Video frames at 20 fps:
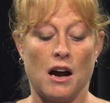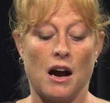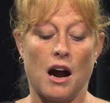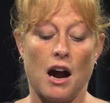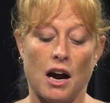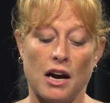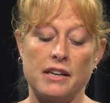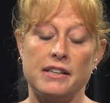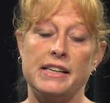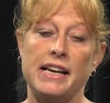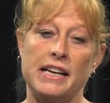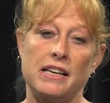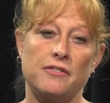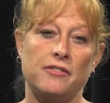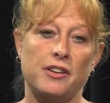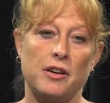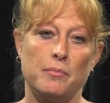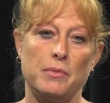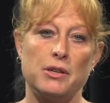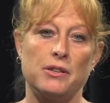Our Native
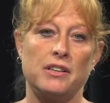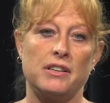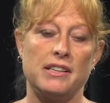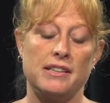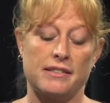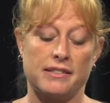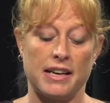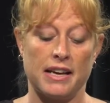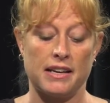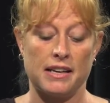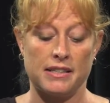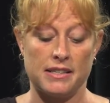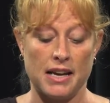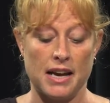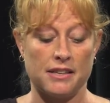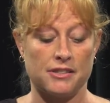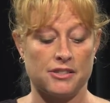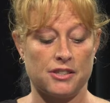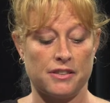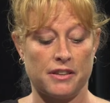communities can
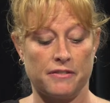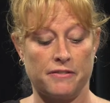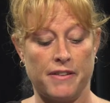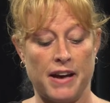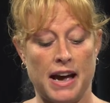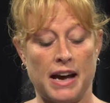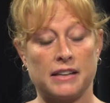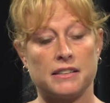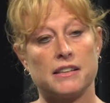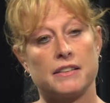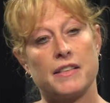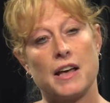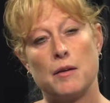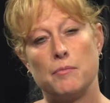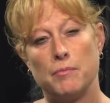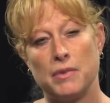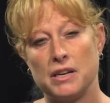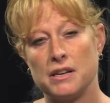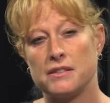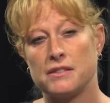attest to the fact that
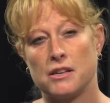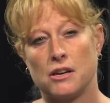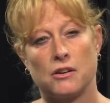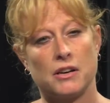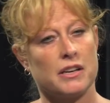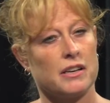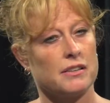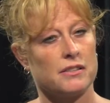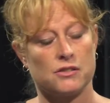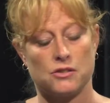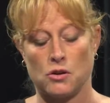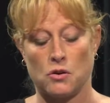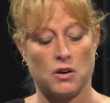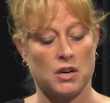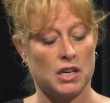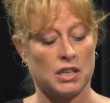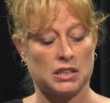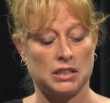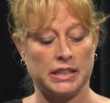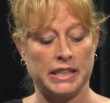Minnesota
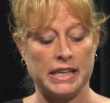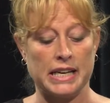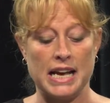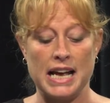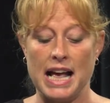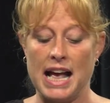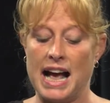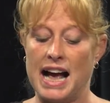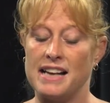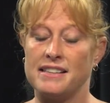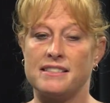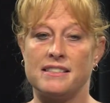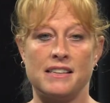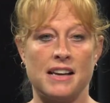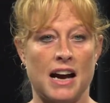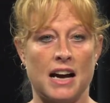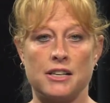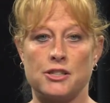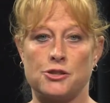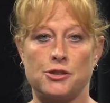historically has
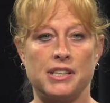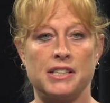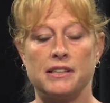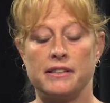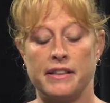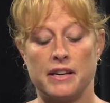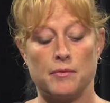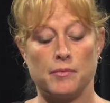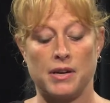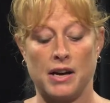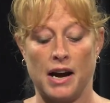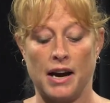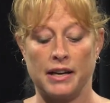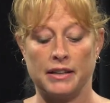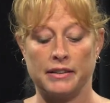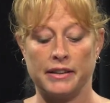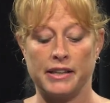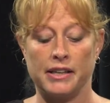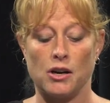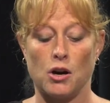not treated them
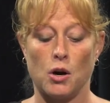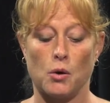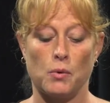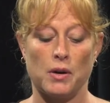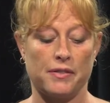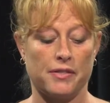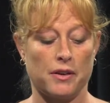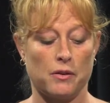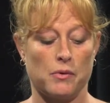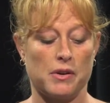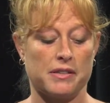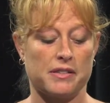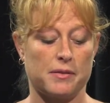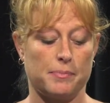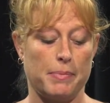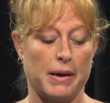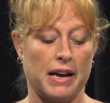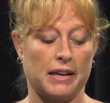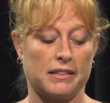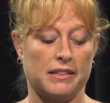kindly or with the
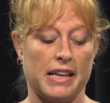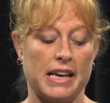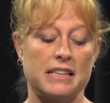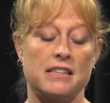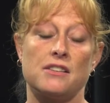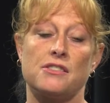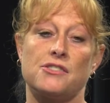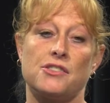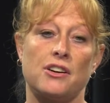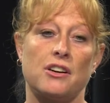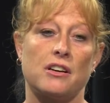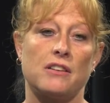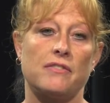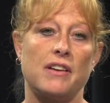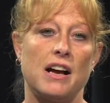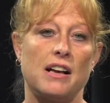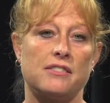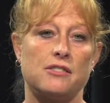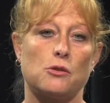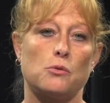respect they deserve
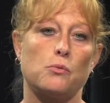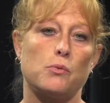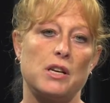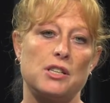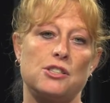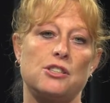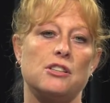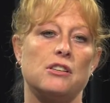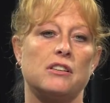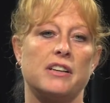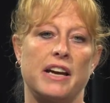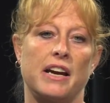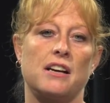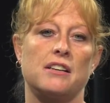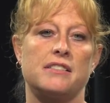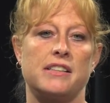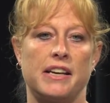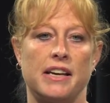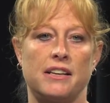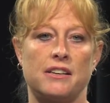as original
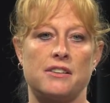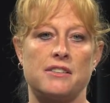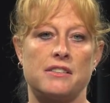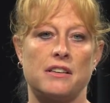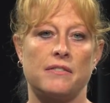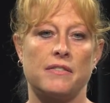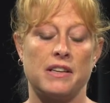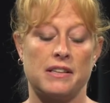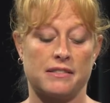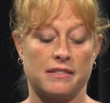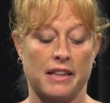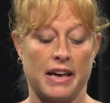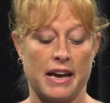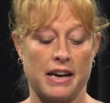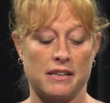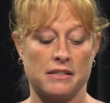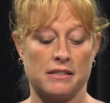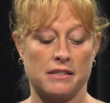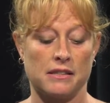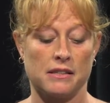caretakers of this
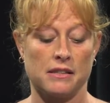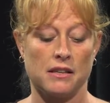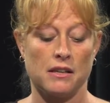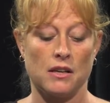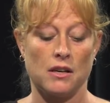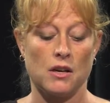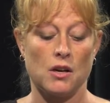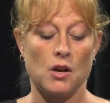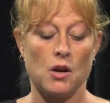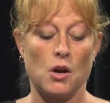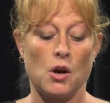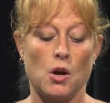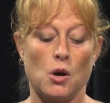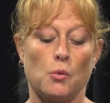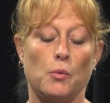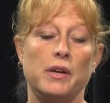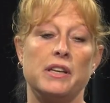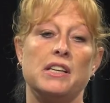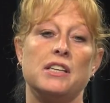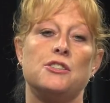land.
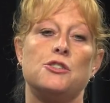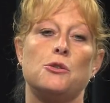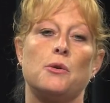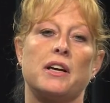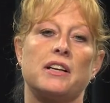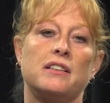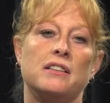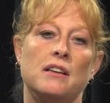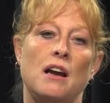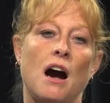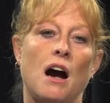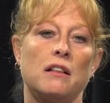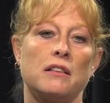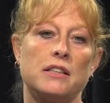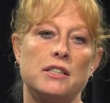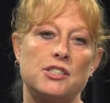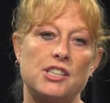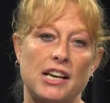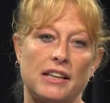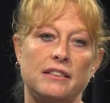We need to
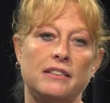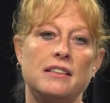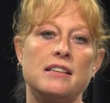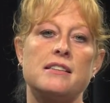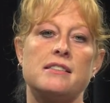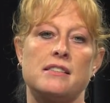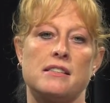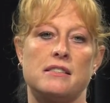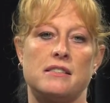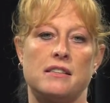acknowledge and listen